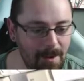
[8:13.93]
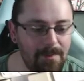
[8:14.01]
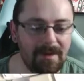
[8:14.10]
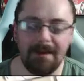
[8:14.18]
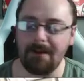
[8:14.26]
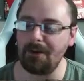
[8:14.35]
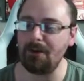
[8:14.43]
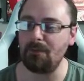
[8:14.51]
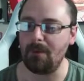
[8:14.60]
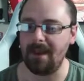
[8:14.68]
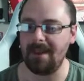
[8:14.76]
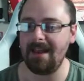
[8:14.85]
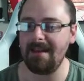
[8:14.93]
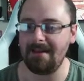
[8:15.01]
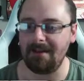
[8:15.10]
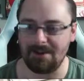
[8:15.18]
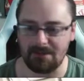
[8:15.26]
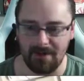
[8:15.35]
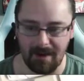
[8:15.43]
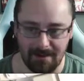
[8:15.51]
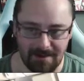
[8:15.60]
But in a good way, in a nice way.